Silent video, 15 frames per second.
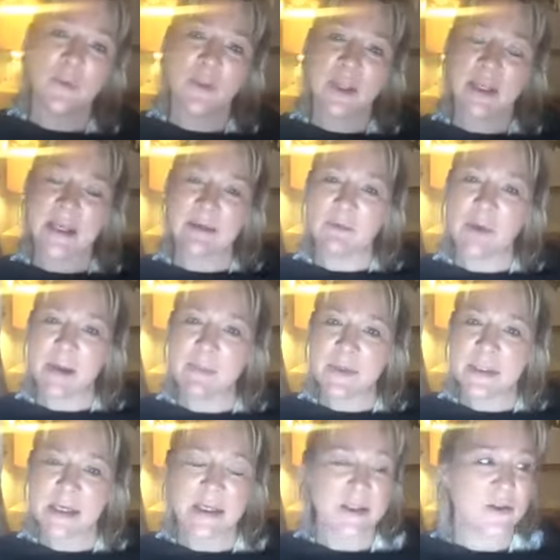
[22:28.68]
It
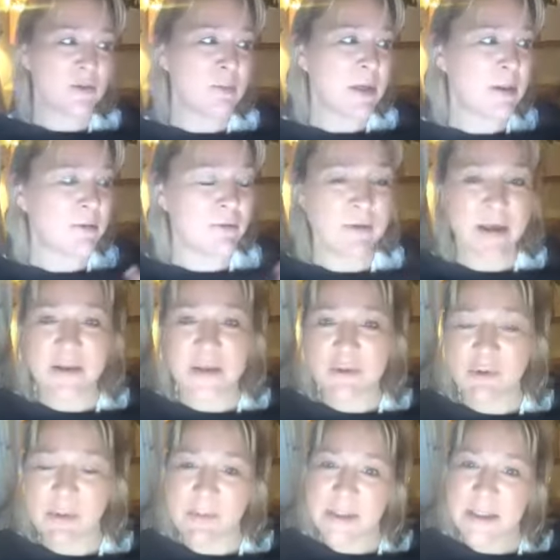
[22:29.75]
represents for me, the feathers
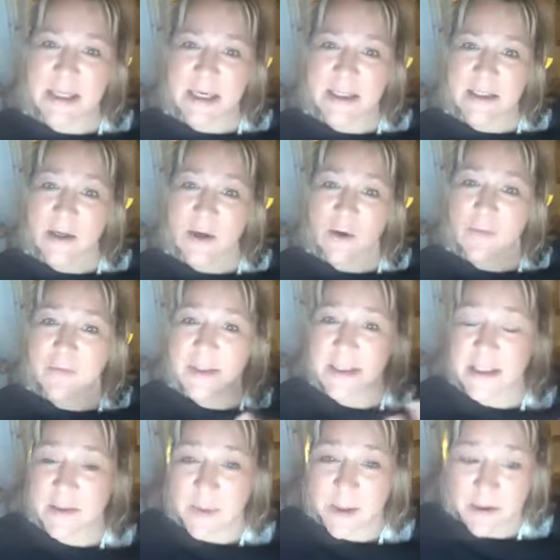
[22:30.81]
represent
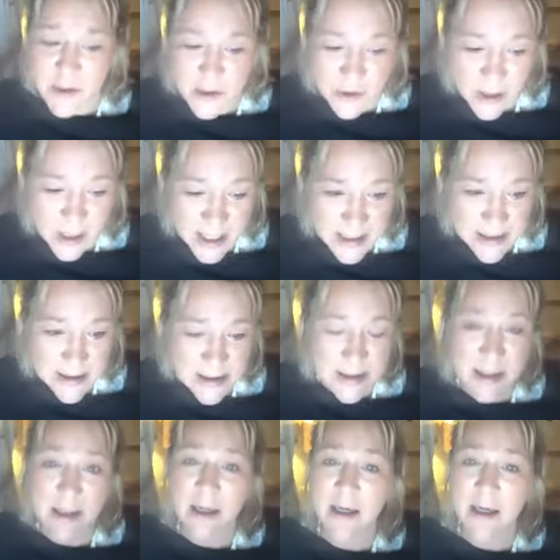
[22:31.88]
obviously spiritual guidance,